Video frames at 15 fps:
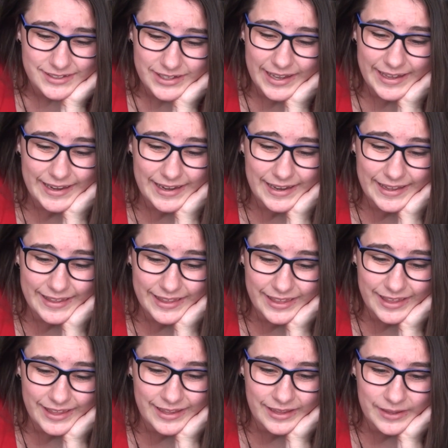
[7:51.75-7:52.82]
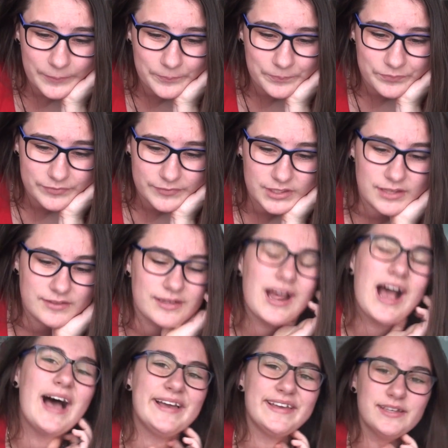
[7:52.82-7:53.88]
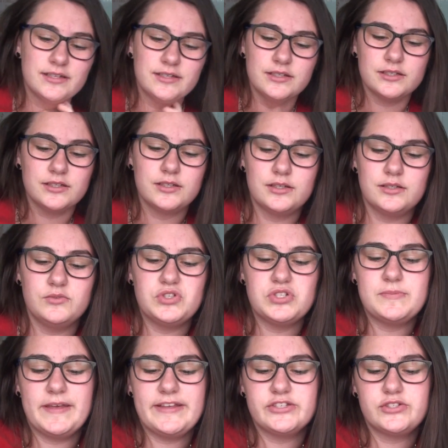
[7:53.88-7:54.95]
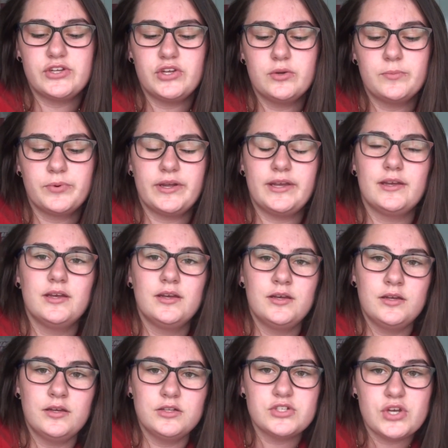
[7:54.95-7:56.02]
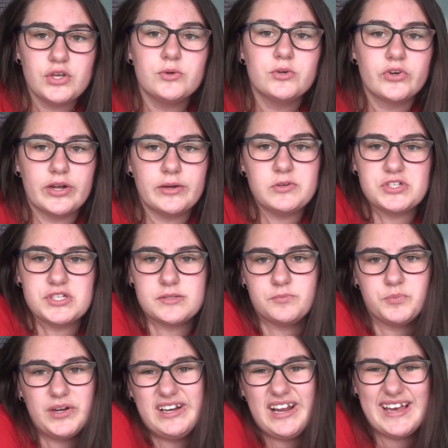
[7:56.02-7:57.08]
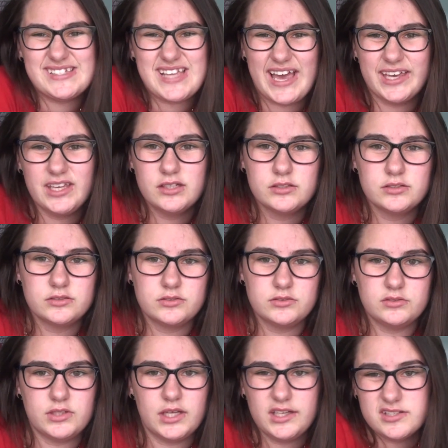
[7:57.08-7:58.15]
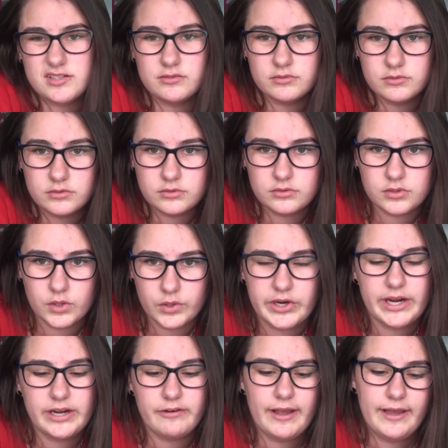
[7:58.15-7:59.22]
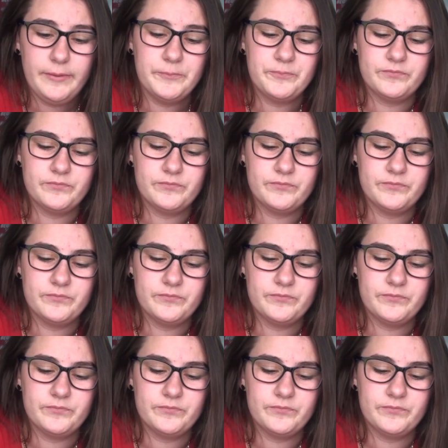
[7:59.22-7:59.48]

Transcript: I like that. And then I, which just means don't you agree, which is pretty nice, I guess you agree, right?